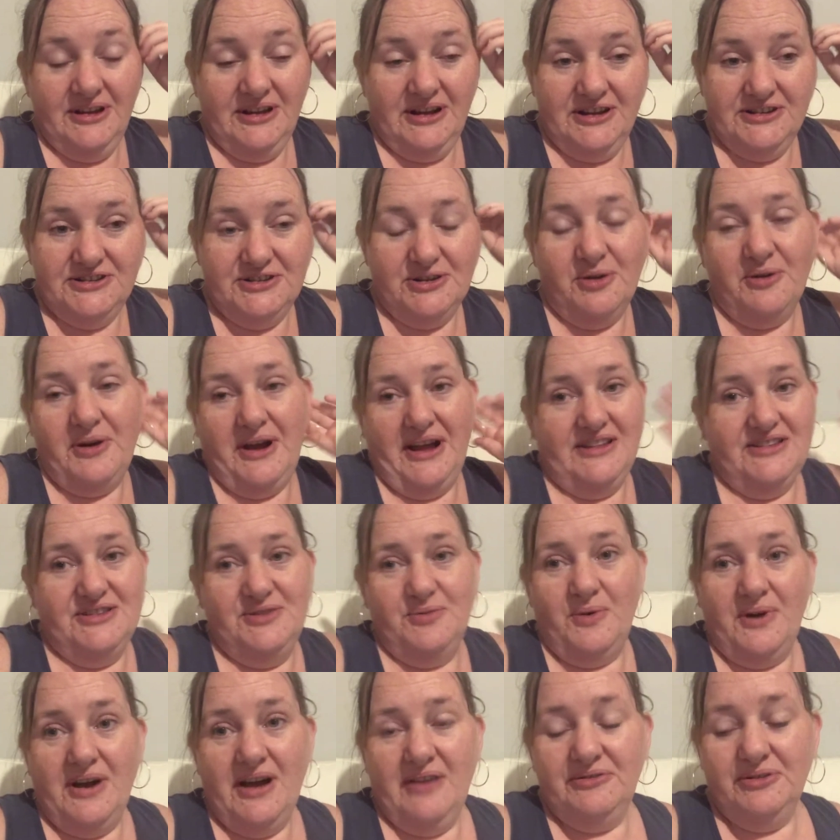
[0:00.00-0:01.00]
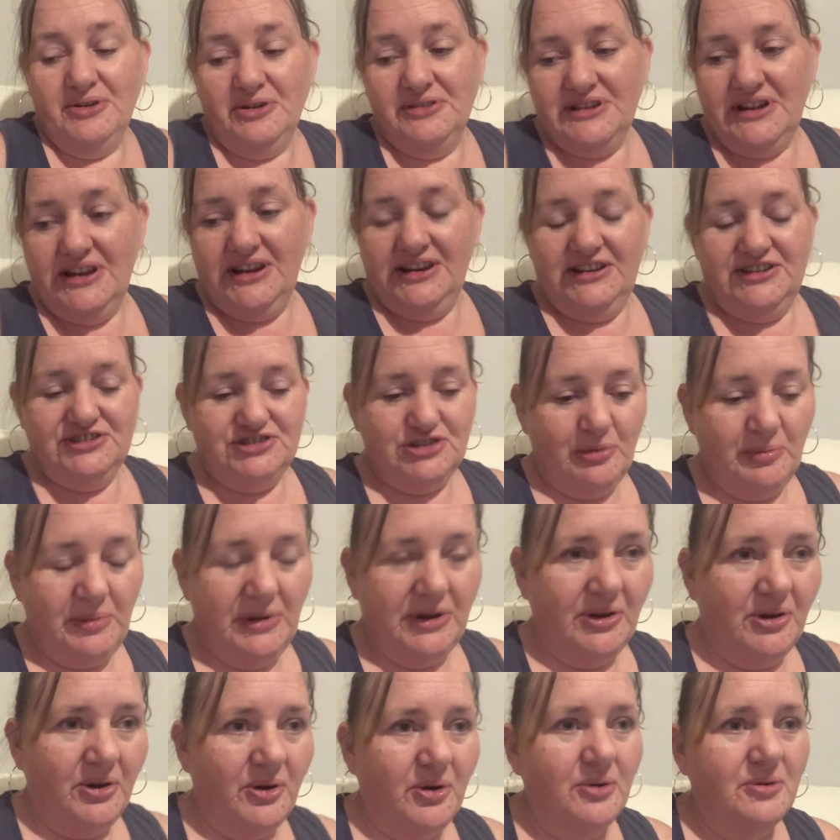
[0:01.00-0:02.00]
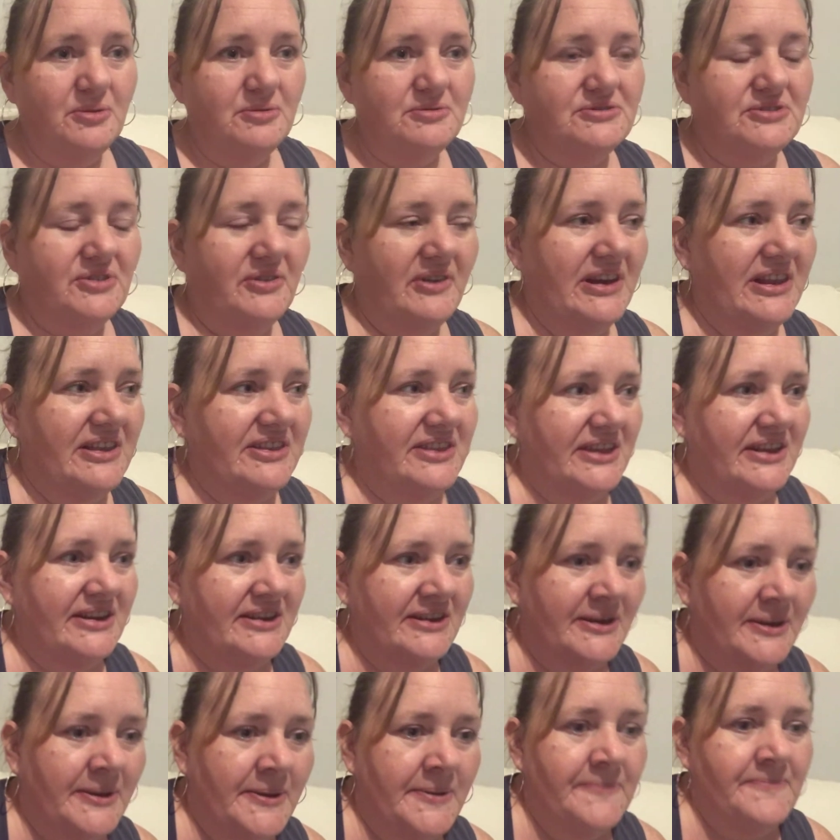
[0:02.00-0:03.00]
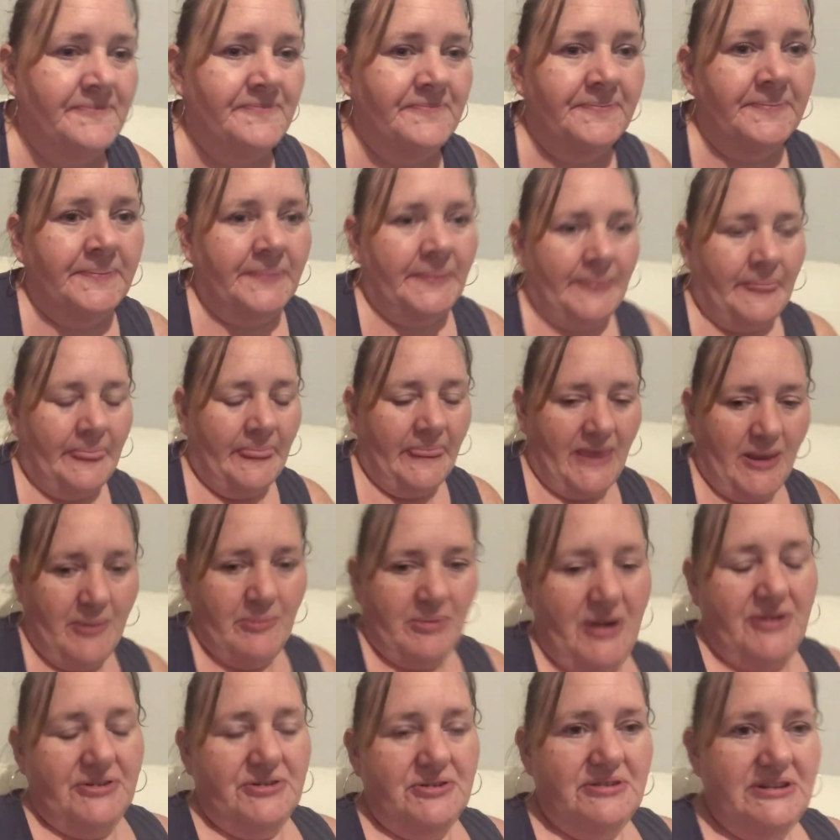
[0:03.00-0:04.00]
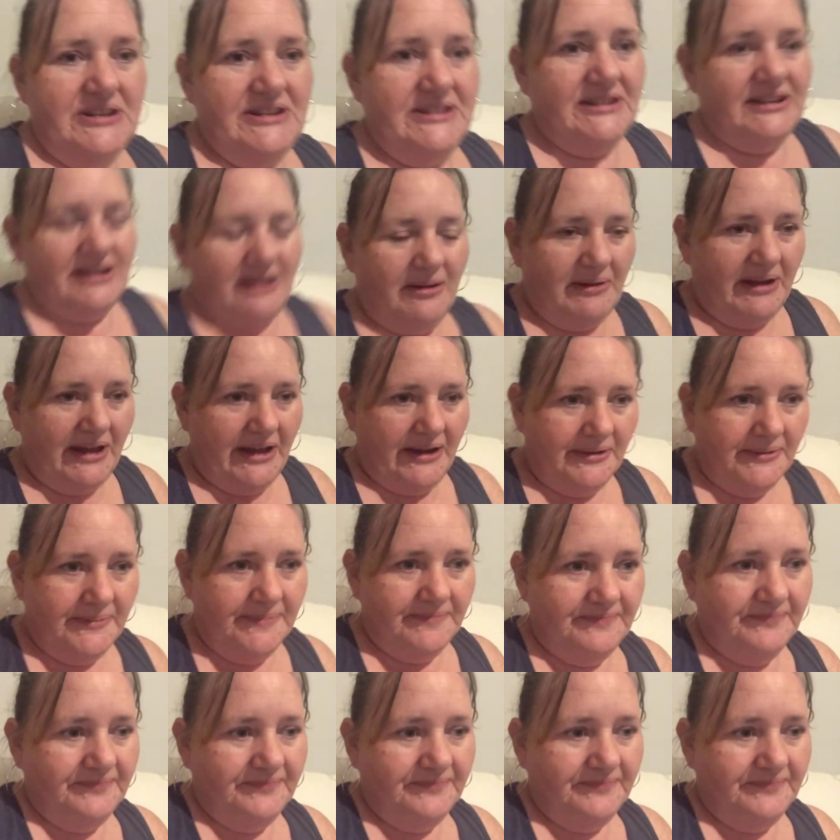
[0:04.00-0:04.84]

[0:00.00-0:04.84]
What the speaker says: at all, hence why I've not done any shopping hauls or anything. But I do need to go out.